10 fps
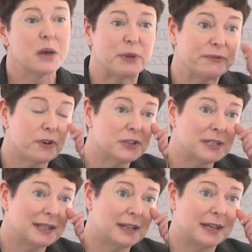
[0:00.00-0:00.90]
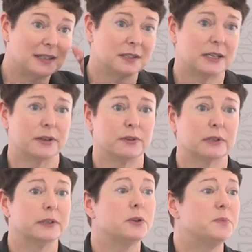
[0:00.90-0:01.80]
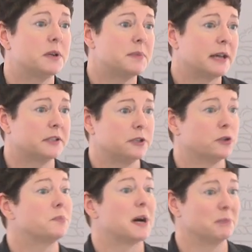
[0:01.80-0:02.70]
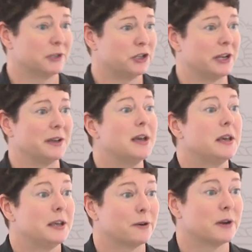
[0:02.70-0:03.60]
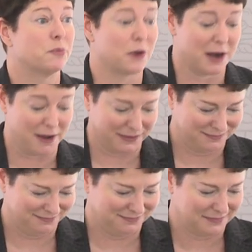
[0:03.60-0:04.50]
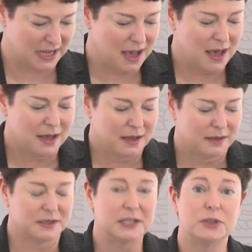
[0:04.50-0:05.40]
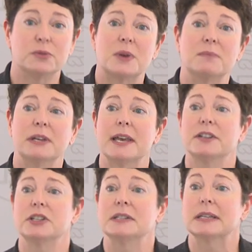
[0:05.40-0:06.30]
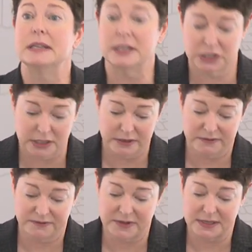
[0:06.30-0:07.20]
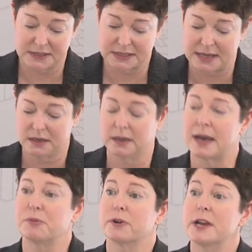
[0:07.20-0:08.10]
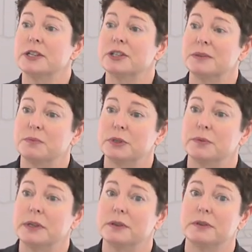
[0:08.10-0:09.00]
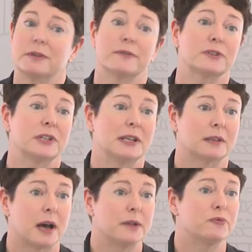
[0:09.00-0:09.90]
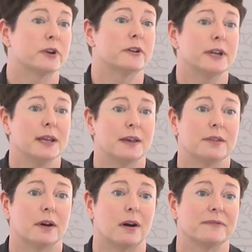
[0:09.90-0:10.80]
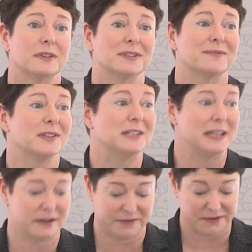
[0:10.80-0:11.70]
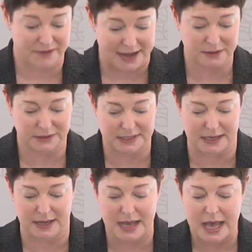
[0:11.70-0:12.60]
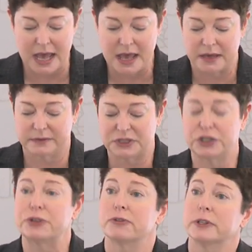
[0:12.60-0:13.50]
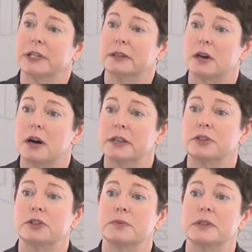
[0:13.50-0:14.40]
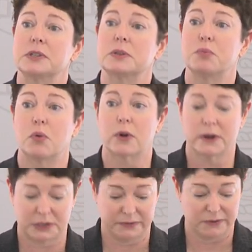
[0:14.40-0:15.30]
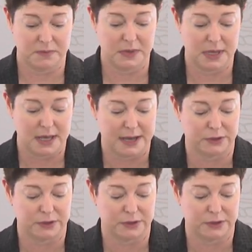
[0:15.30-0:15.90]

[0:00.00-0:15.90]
But first, I'd like to tell you a little bit about digital publishing here at Brown. The Digital Publications Initiative is a collaboration between the University Library and the Office of the Dean of the Faculty. It was generally launched with support from the